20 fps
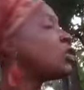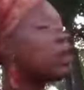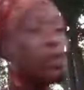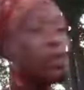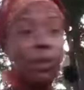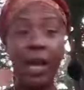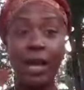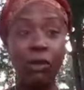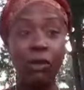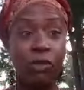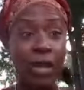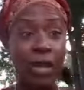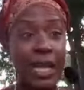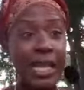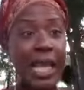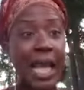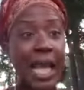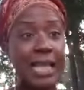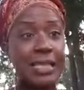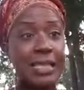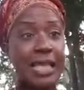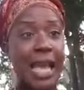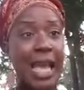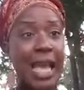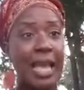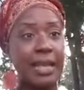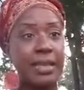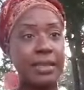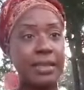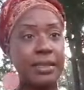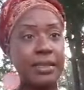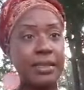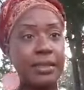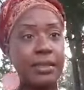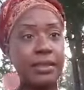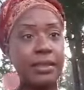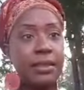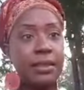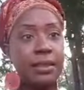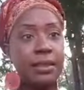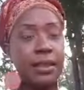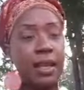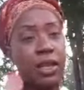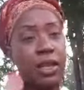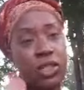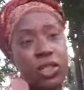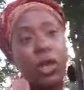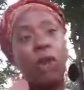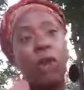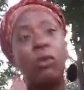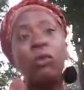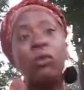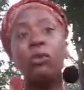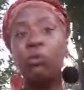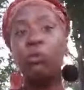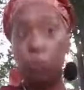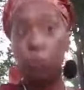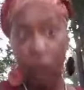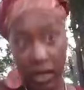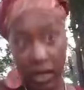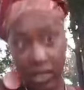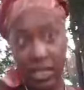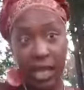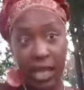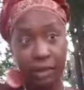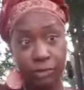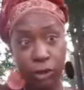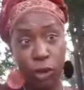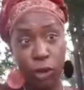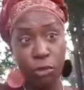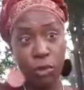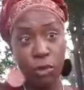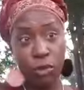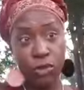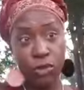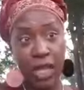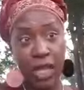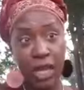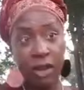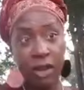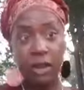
you got to realize that. So once that full moon's here,